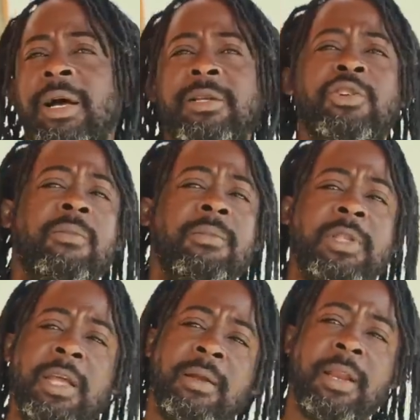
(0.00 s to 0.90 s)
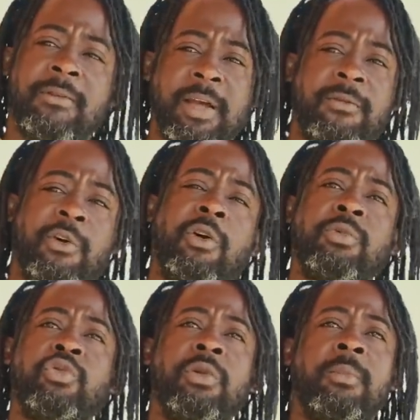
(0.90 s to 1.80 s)
something you never get to come
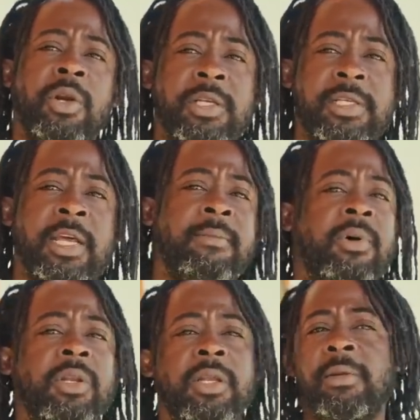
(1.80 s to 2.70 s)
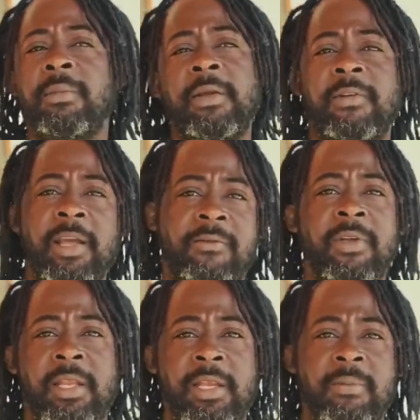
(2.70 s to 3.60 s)
through. The money sent, but they never get to
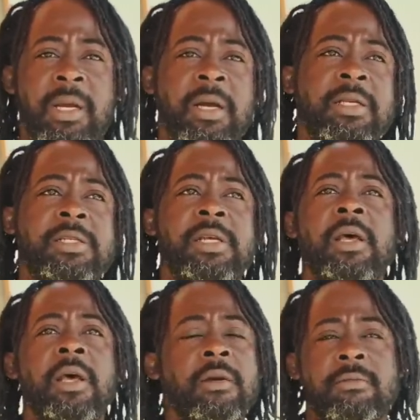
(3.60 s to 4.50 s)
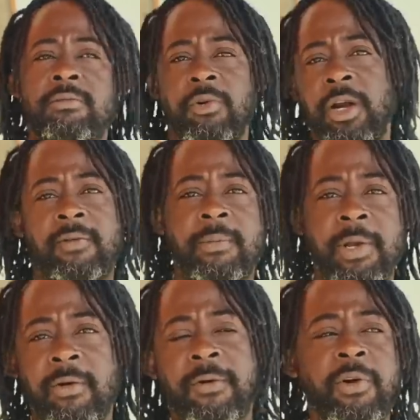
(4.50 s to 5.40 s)
get it because whatever. We
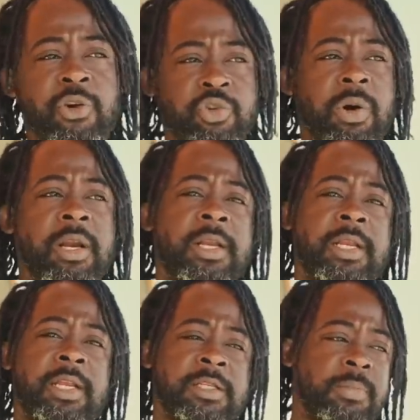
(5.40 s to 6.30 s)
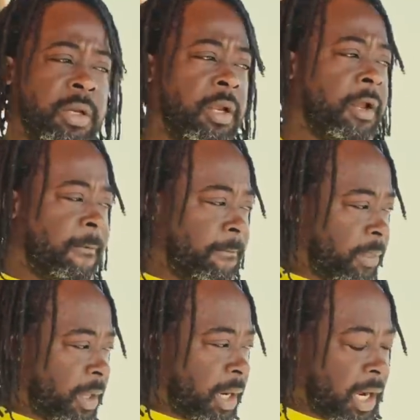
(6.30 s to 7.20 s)
never have to go through all of it. But
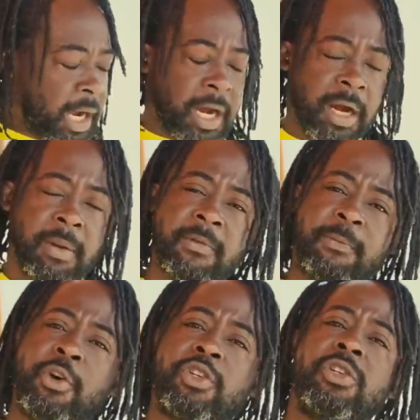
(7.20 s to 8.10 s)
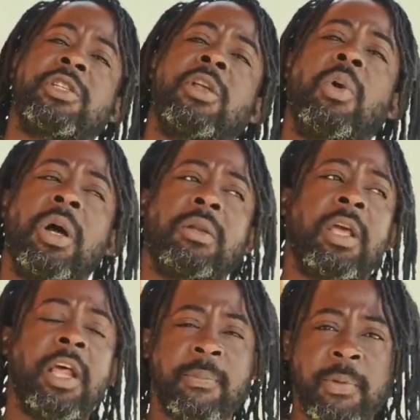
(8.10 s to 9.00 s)
if person still want to
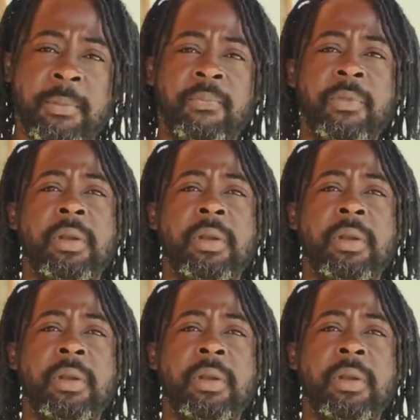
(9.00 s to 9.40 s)
help him,